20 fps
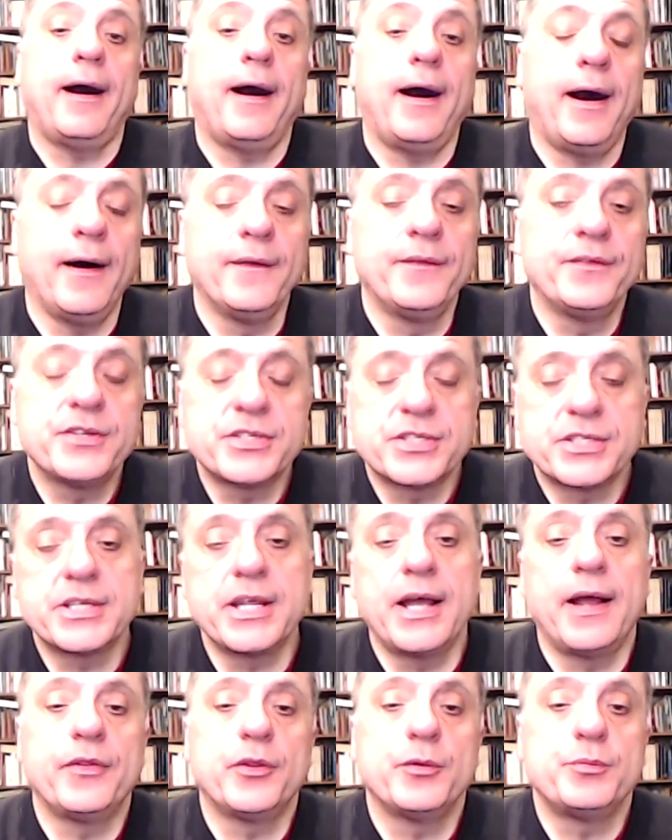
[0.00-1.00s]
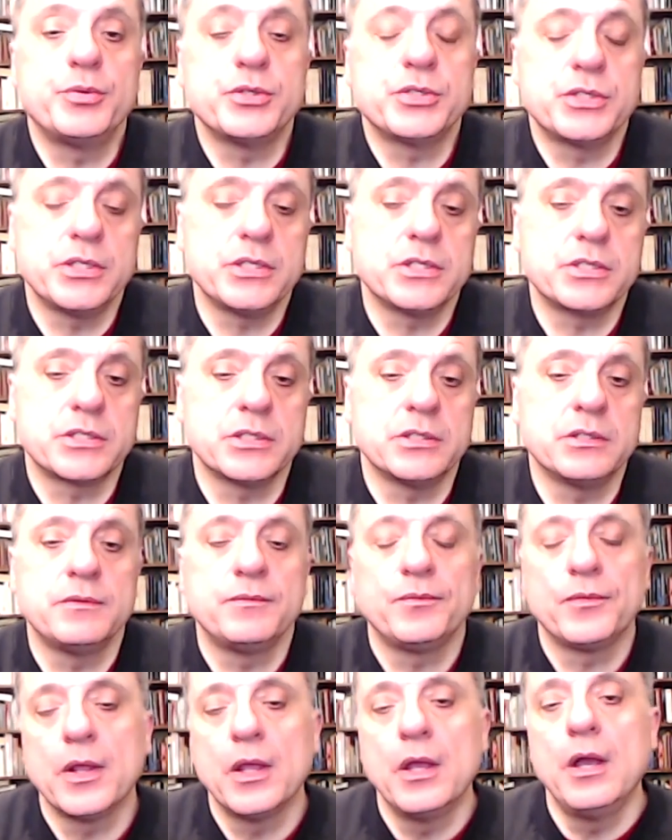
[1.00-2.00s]
understand the position
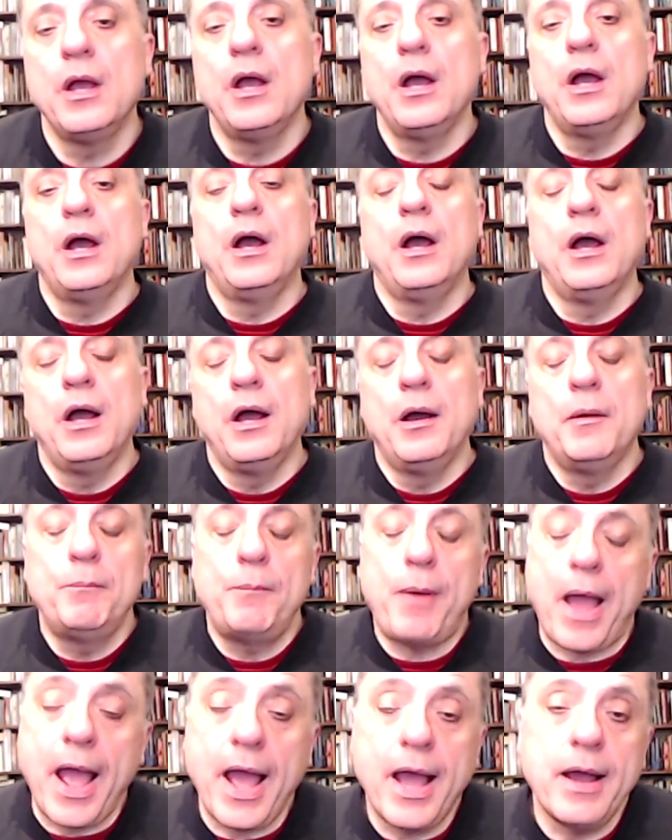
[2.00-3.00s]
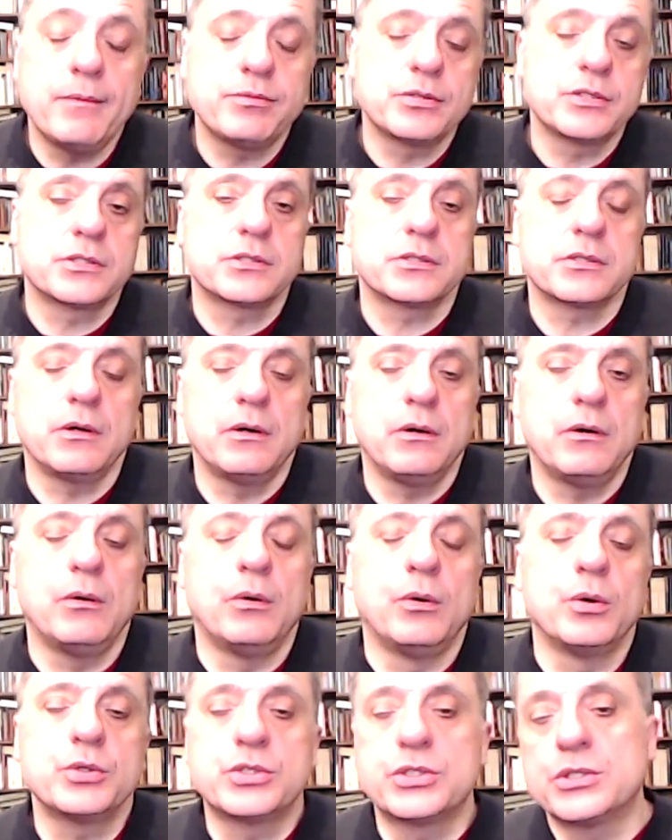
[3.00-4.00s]
perhaps
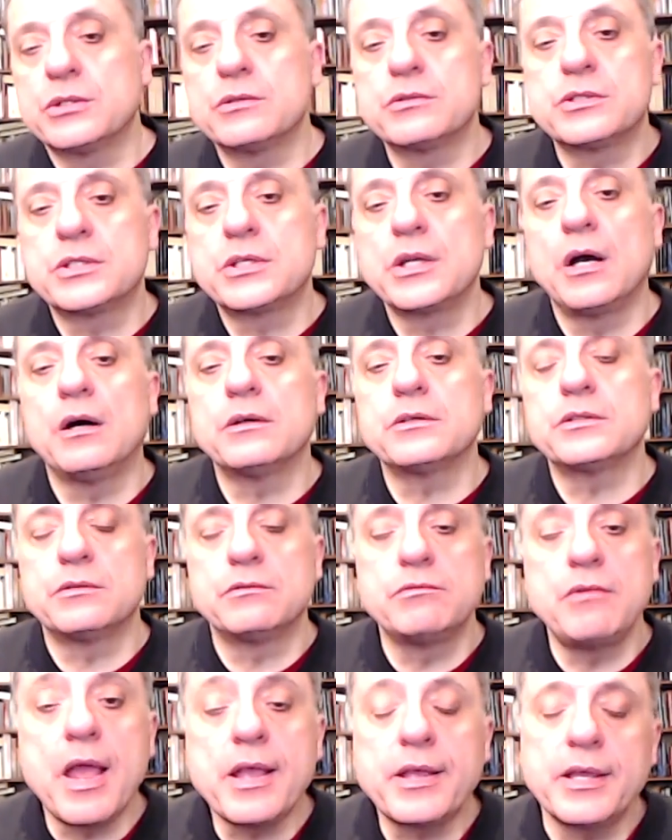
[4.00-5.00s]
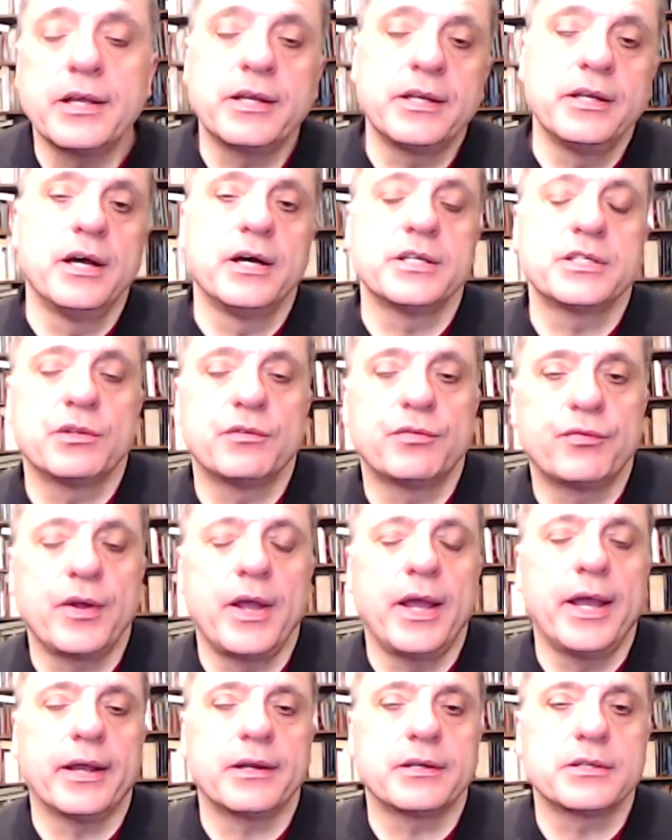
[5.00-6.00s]
ought to start to recognise the
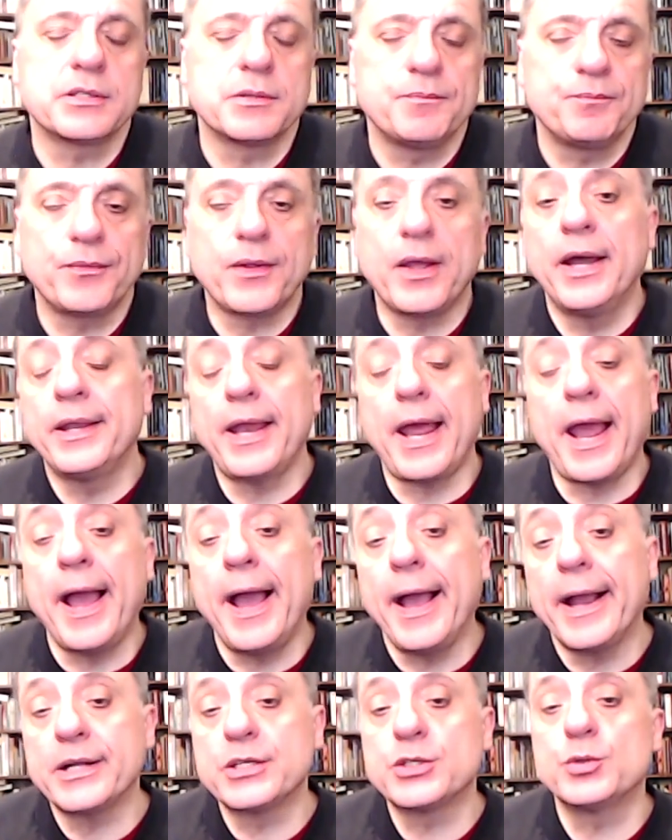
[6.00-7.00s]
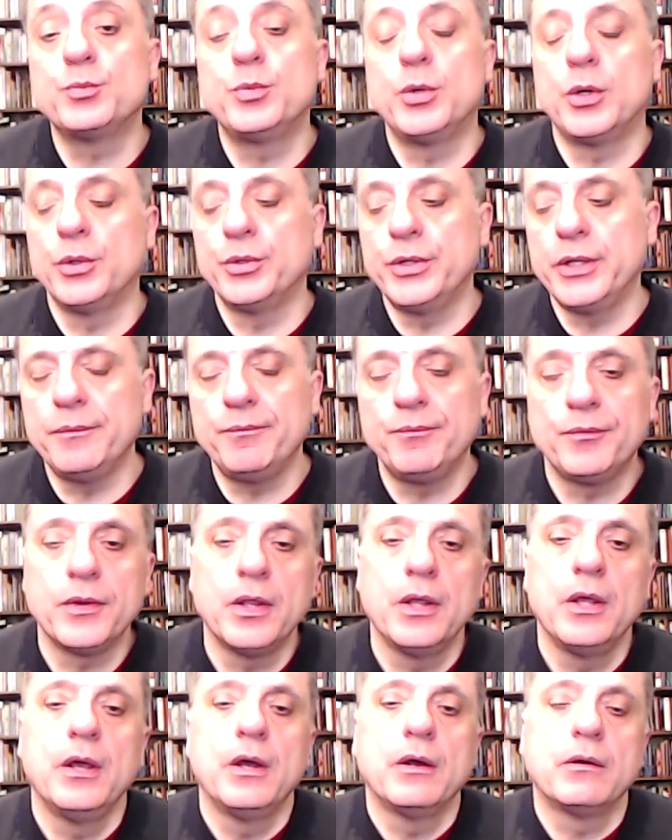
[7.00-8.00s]
fact and act upon it,
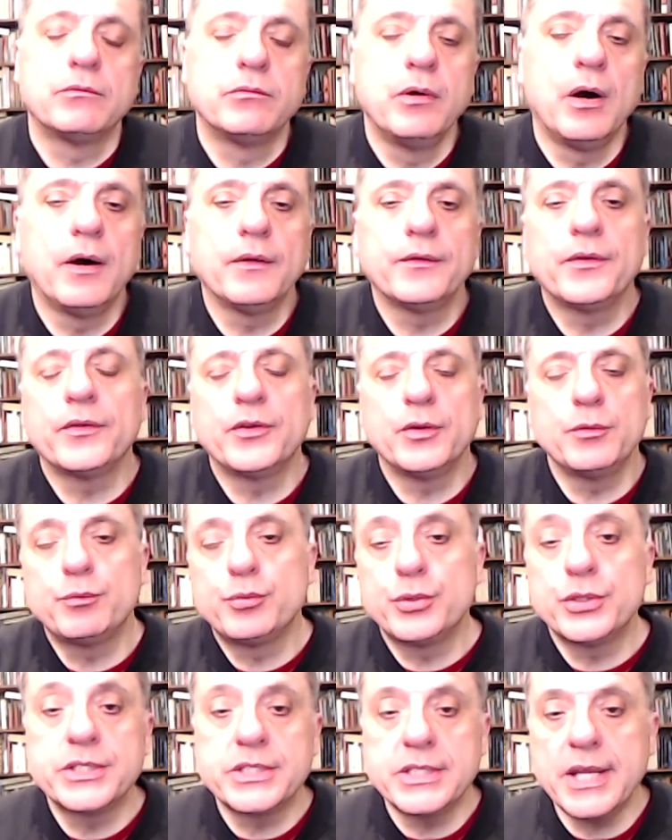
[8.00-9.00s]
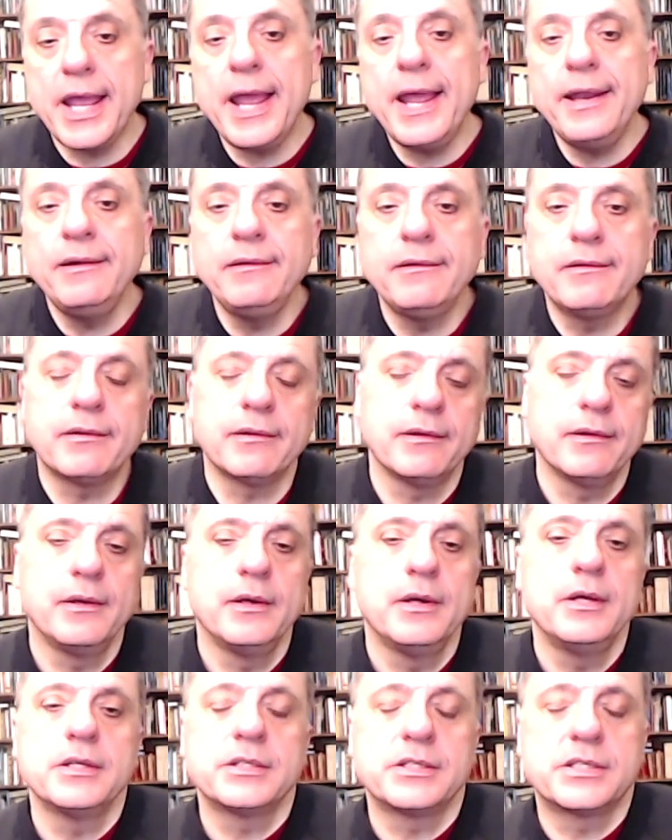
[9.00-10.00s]
rather than pretend
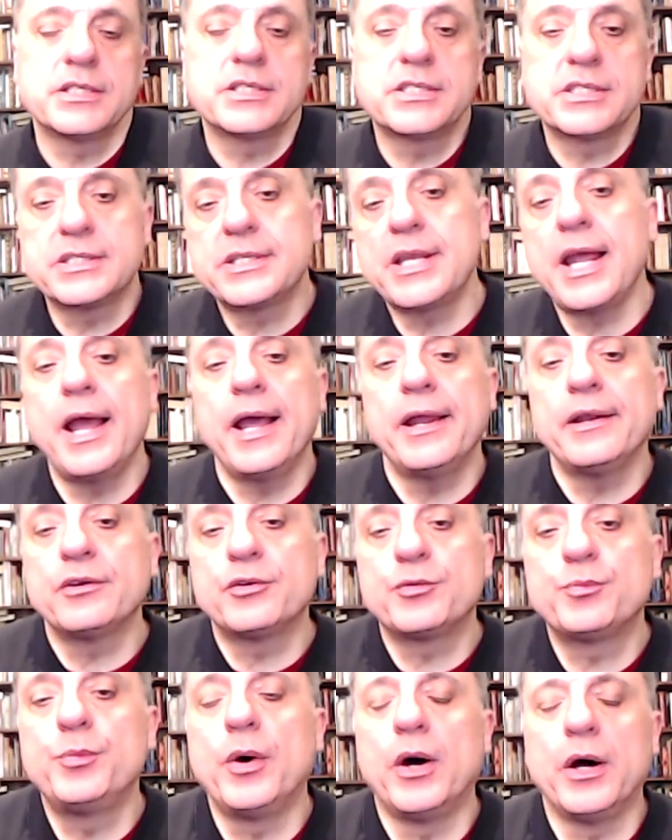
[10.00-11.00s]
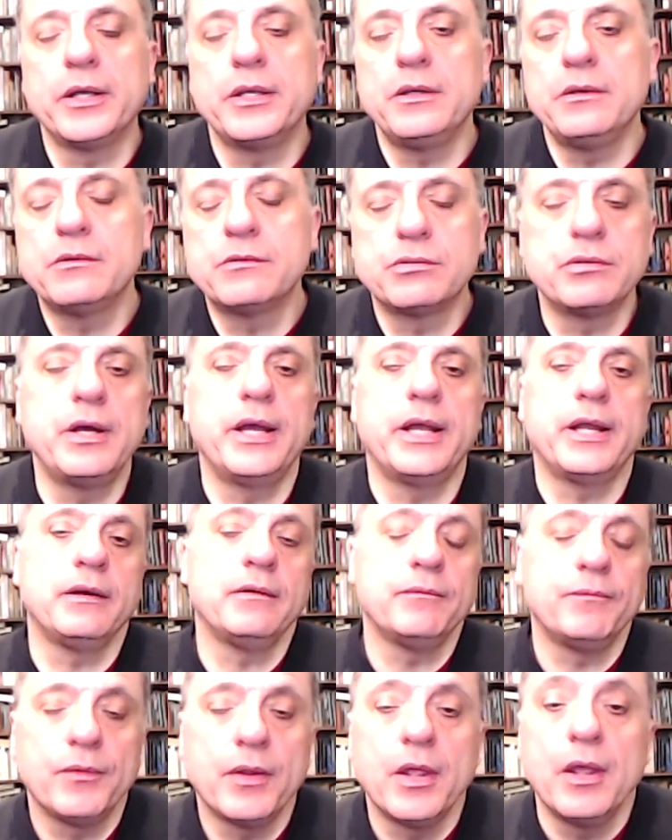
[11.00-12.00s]
to stand by
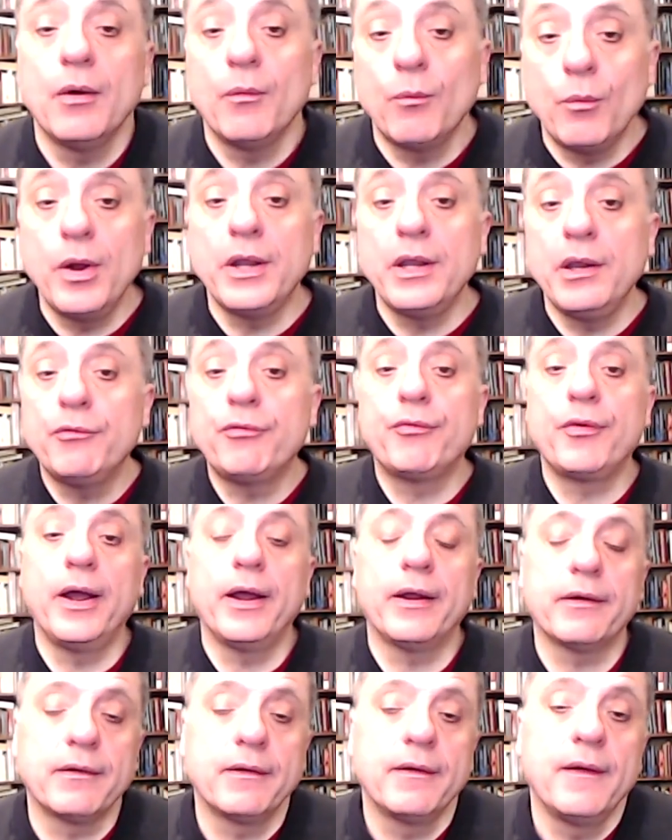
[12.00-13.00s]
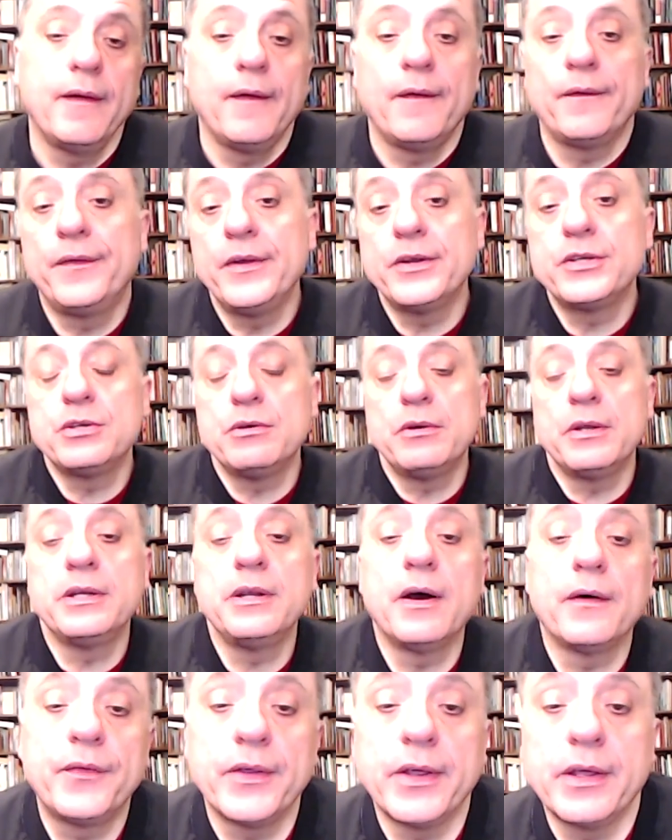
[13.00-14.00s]
Ukraine when in fact they're doing
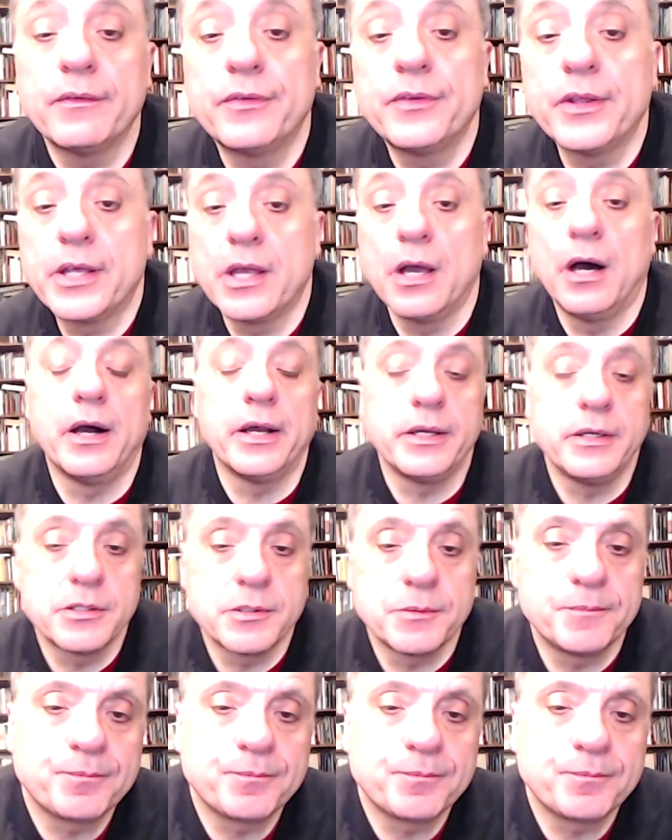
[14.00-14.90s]
nothing of the kind.